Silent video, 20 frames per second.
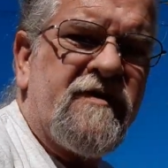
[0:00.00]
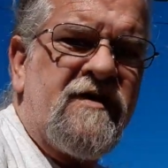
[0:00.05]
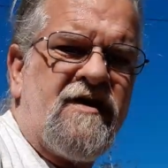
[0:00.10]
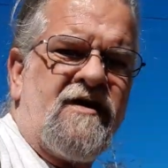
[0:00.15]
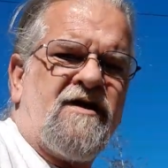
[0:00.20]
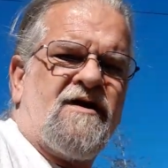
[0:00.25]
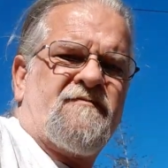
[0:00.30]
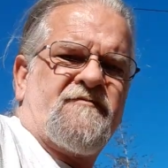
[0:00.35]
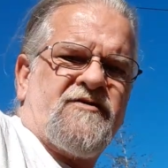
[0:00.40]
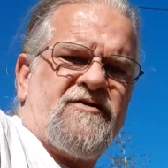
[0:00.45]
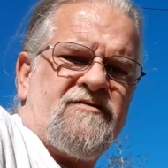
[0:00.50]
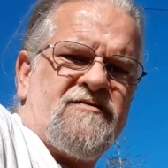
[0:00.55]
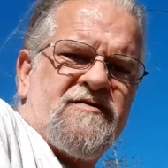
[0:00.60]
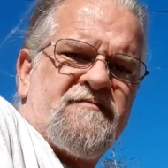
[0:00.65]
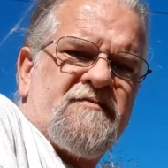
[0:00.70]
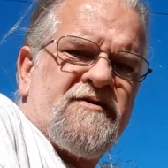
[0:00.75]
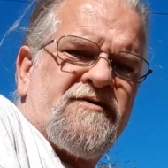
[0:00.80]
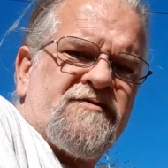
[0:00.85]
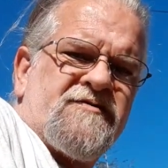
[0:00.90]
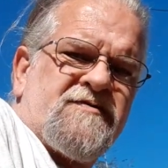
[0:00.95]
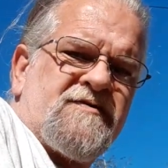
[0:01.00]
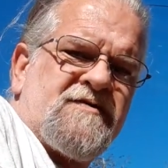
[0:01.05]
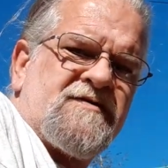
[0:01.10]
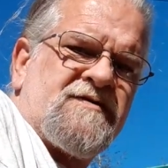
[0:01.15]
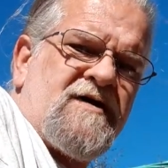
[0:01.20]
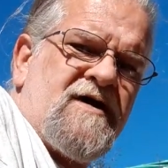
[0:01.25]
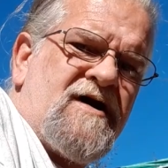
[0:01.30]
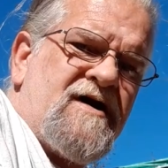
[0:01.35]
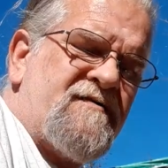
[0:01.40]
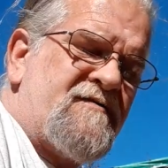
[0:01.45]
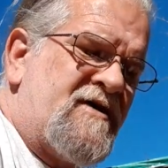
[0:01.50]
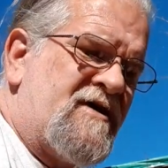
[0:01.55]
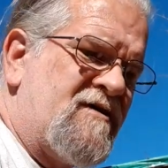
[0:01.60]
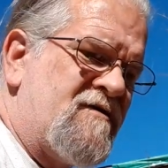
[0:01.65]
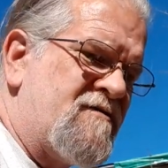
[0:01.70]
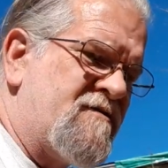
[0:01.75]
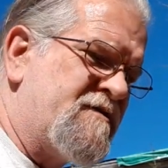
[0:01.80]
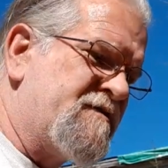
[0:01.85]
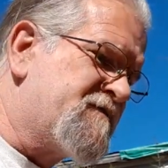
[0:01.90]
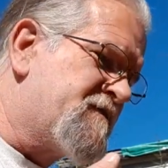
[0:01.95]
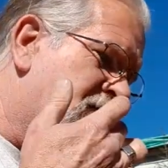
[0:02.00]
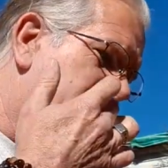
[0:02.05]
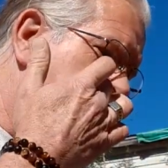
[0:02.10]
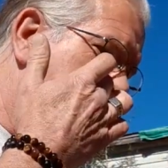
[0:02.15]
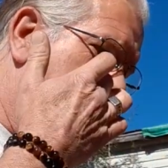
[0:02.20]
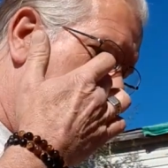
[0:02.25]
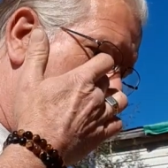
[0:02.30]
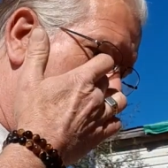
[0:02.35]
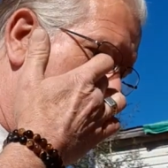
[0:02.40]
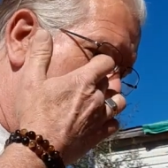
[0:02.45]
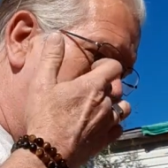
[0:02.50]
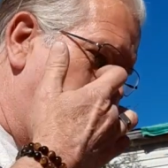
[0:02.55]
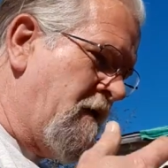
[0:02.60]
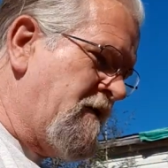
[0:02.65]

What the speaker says: the hell I'm doing most of the time, I learn as I go,